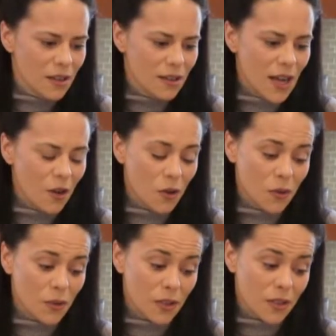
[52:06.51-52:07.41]

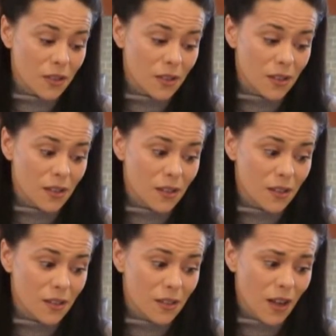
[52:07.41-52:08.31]
Now,
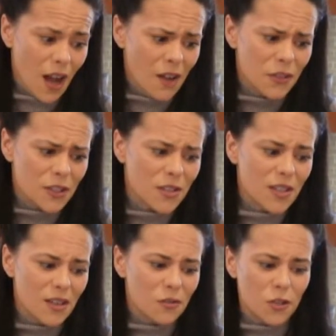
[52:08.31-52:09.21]

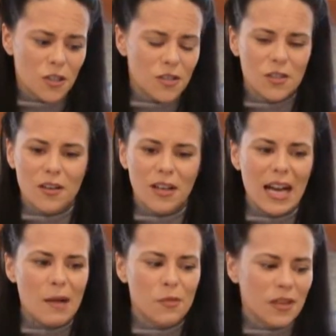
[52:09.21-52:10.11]
obviously, if shit started
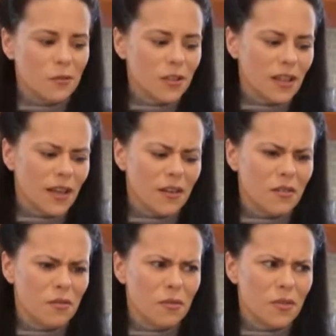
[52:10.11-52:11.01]
happening where like
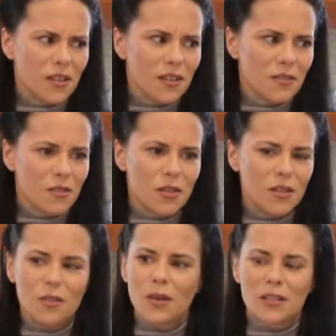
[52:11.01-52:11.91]
the
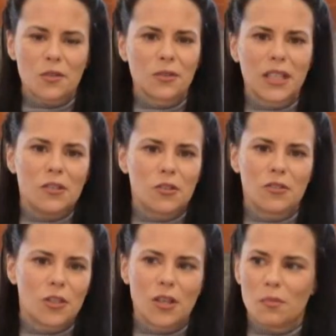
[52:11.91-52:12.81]
US
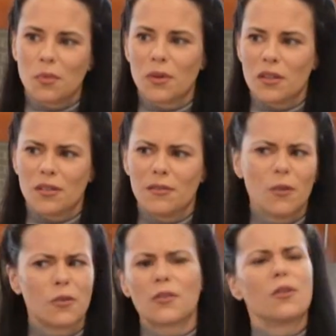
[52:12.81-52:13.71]
relationship with
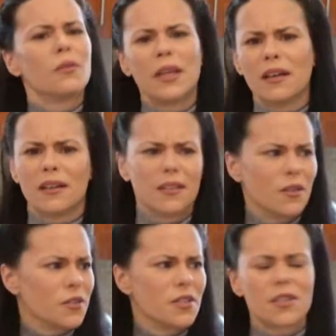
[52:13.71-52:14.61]
North Korea
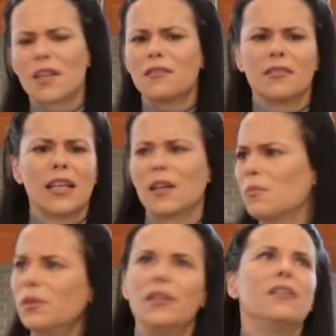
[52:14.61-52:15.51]
all of a sudden like
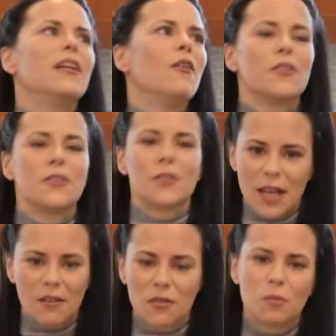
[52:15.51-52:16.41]
completely alters
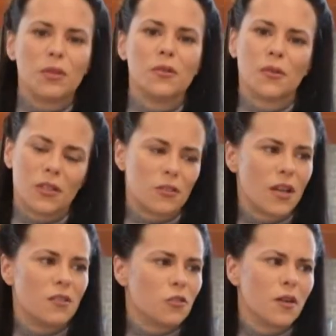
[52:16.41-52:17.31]
out of the blue
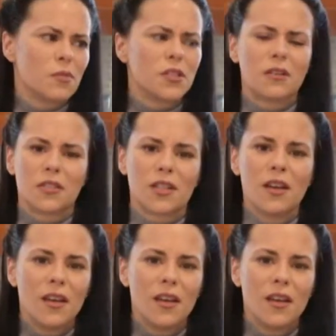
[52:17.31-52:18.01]
and Trump starts,